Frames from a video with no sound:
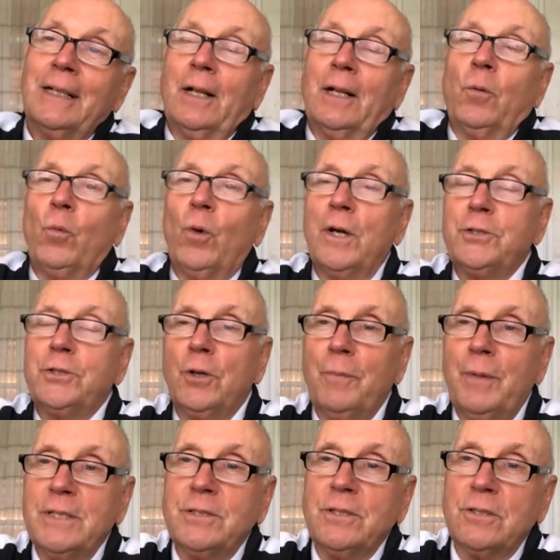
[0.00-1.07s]
What's your
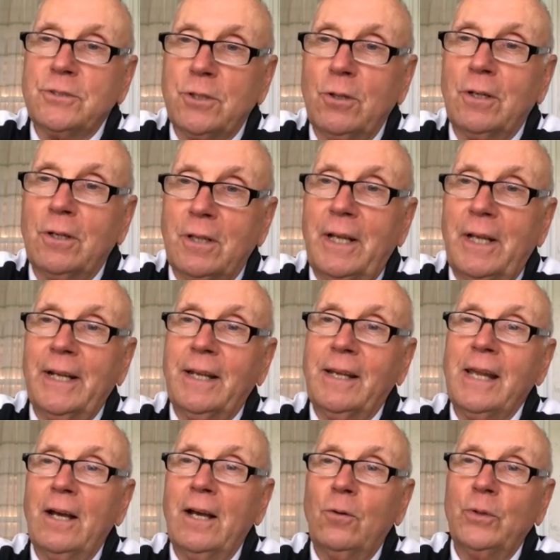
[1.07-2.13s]
business look like
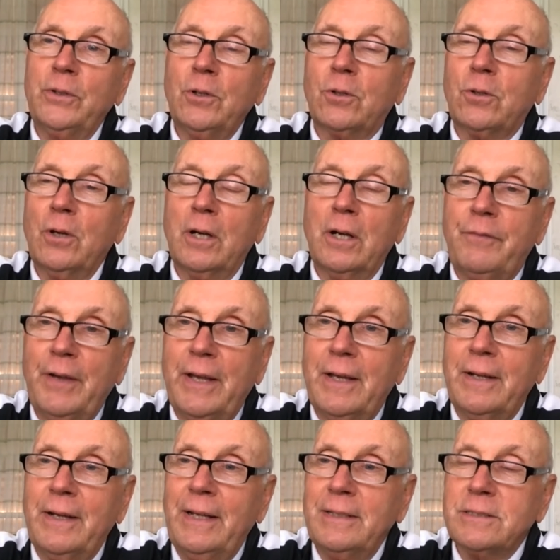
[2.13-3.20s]
now when you could have
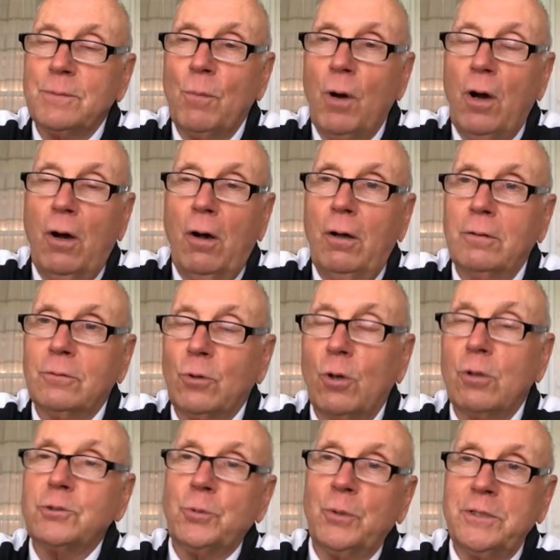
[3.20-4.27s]
had a small
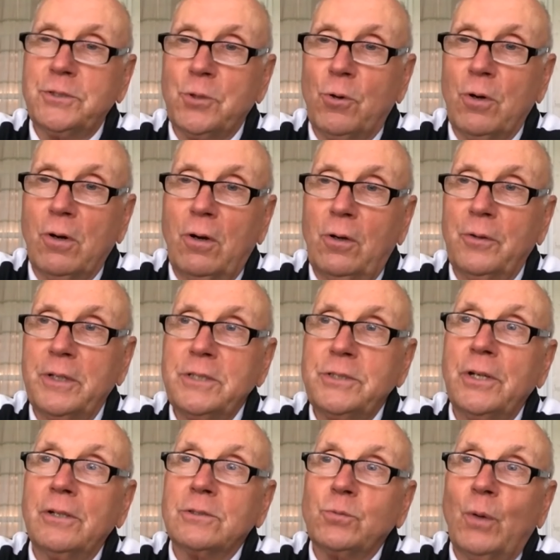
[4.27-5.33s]
grocery store all these
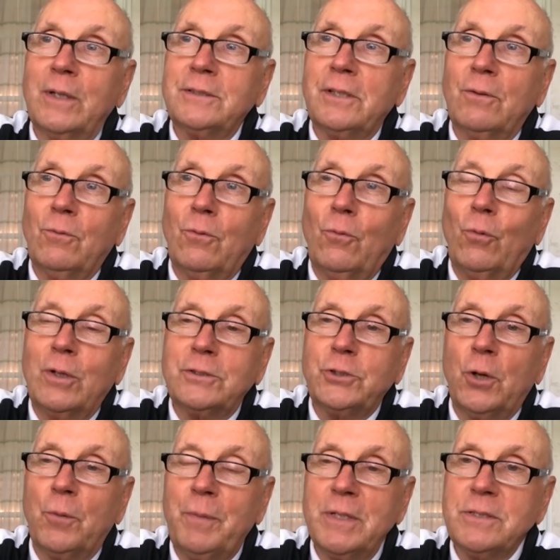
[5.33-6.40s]
years? What's
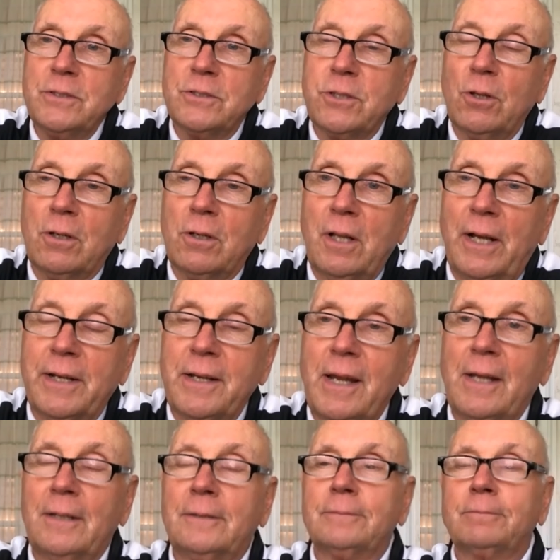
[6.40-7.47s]
your business look like
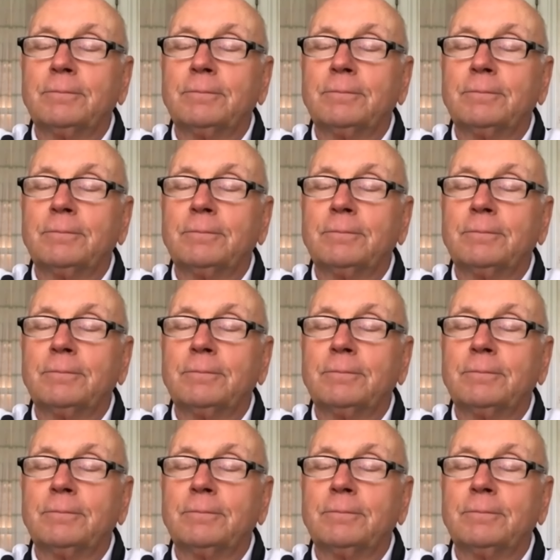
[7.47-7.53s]
now?